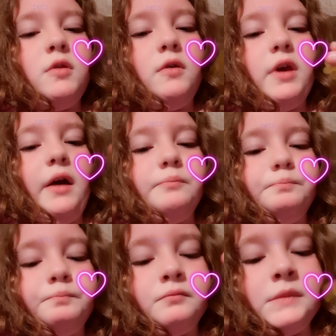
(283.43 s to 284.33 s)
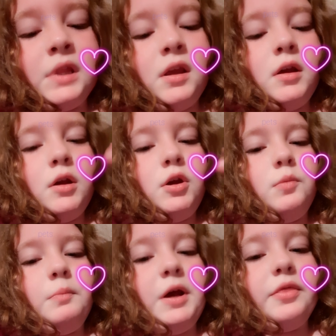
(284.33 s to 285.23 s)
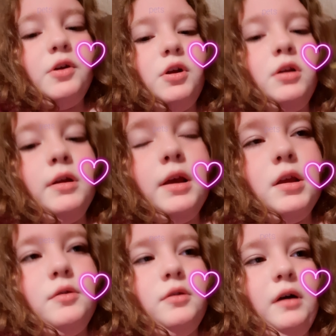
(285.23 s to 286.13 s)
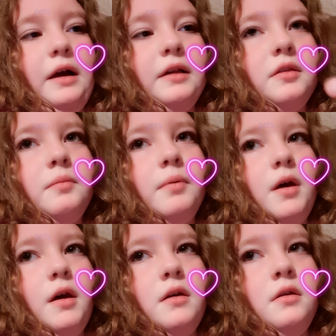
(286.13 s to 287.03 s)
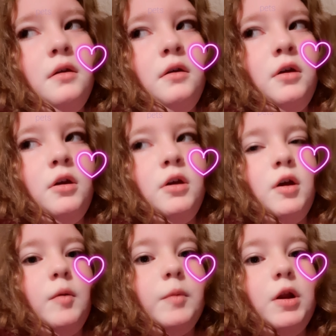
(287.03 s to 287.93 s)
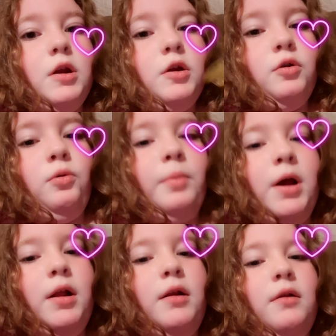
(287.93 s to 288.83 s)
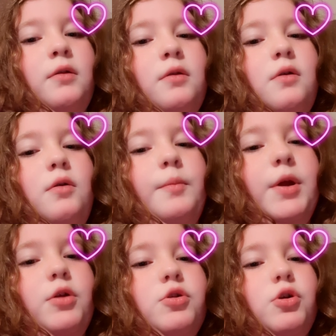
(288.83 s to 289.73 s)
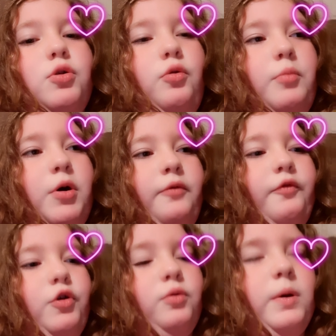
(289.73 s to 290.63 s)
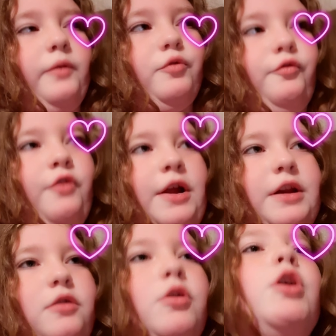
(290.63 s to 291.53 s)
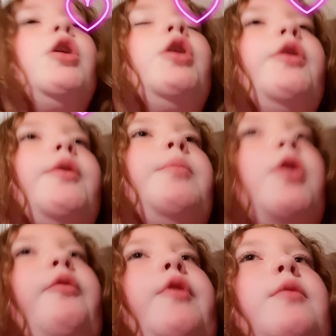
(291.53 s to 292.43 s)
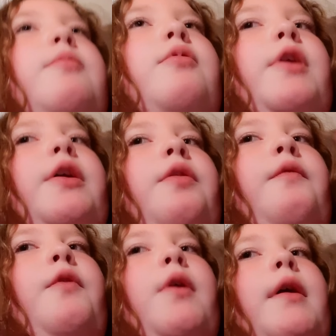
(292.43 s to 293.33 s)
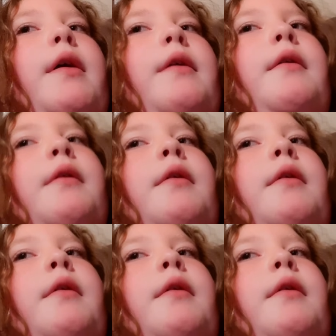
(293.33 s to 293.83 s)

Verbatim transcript: so yeah. My third and last pet, I'm getting a new pet and it's going to be a turtle, but first we have to find out the perfect place for it.